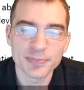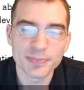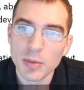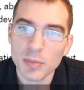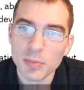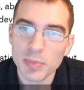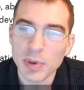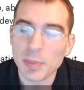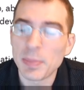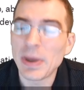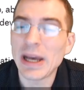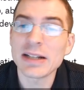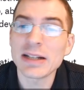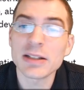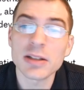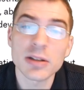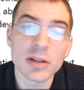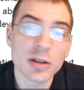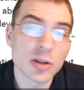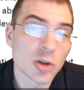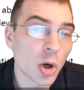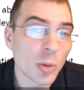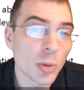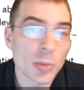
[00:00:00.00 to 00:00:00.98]
But back to
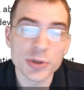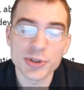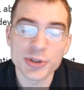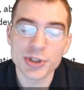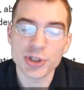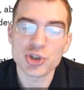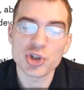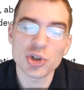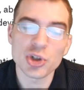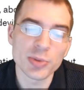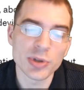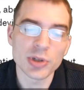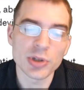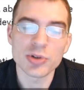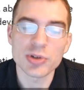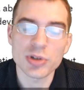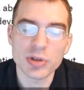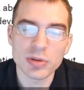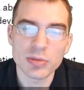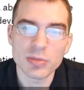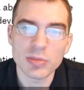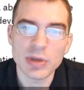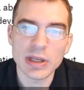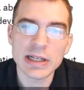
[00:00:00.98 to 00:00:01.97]
the normal distribution,